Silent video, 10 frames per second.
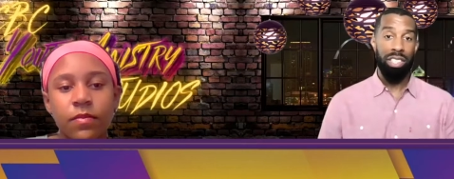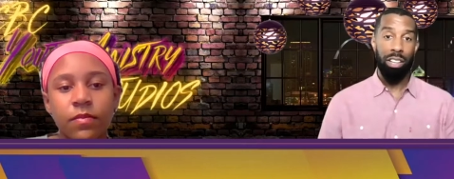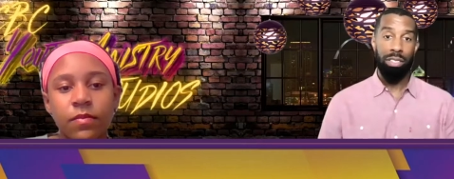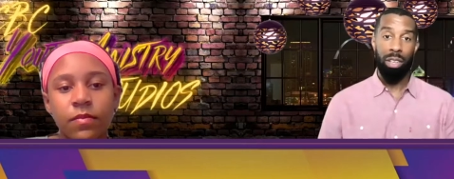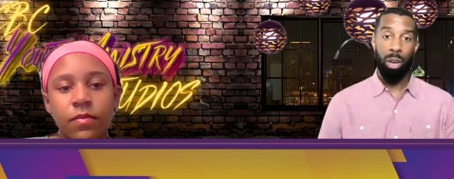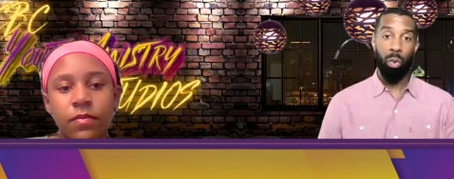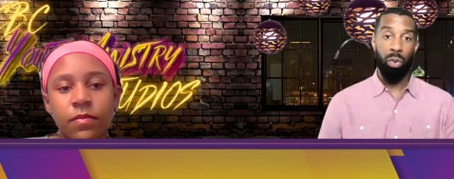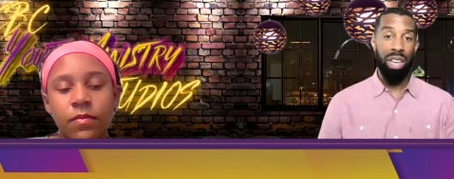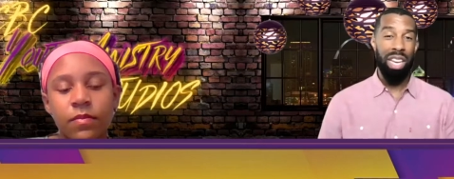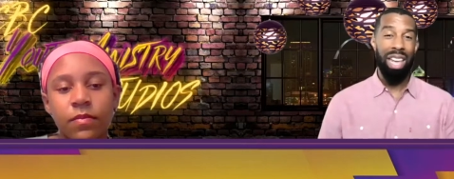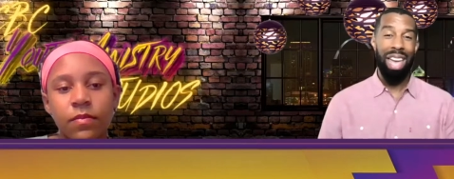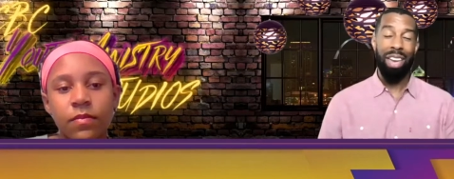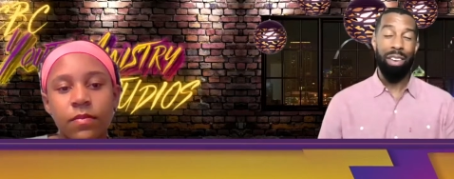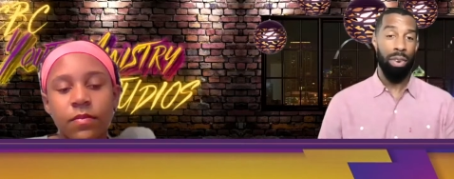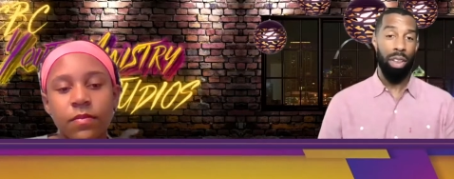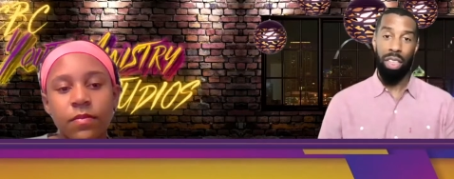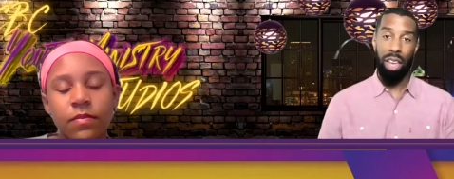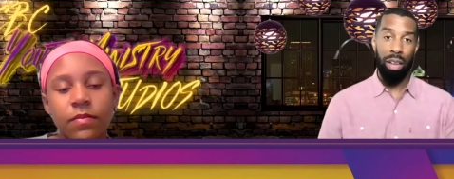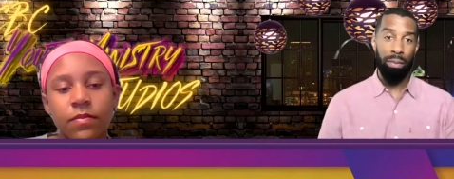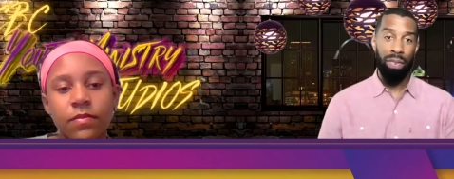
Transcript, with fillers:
Speaker 1: yourself. So read everything.